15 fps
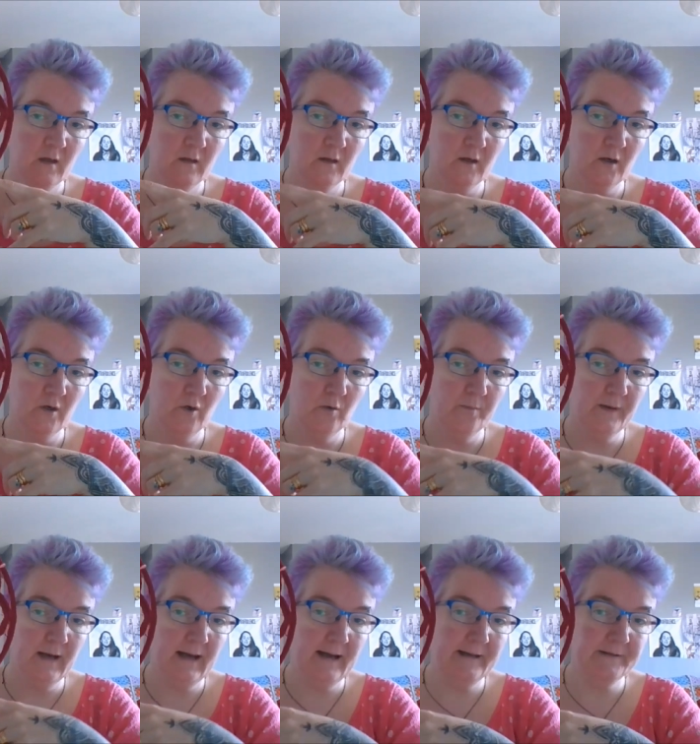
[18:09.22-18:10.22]
the hoop
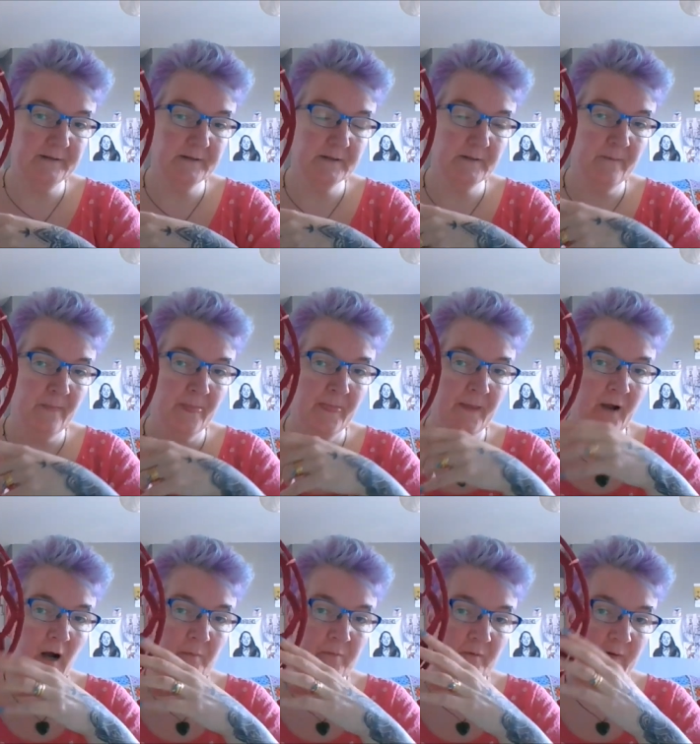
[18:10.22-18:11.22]
and
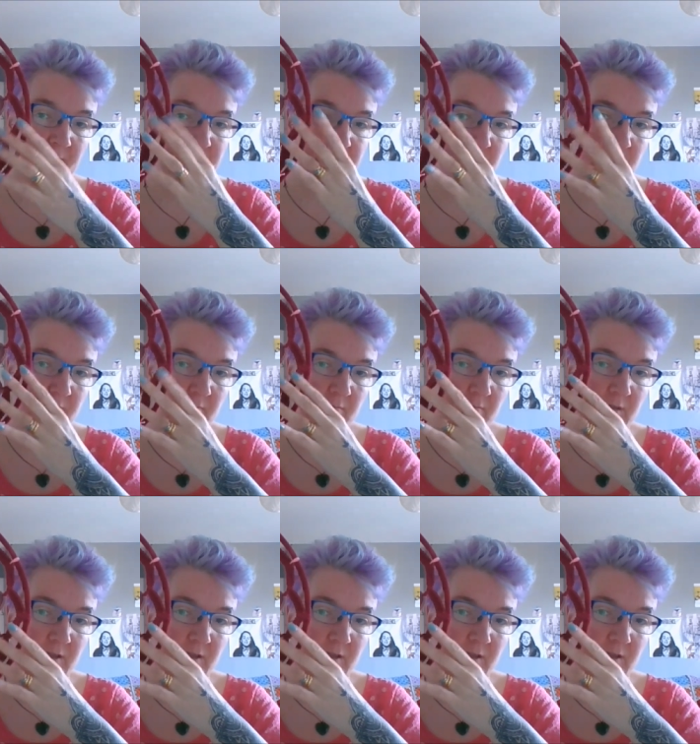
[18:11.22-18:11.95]
I'll provide some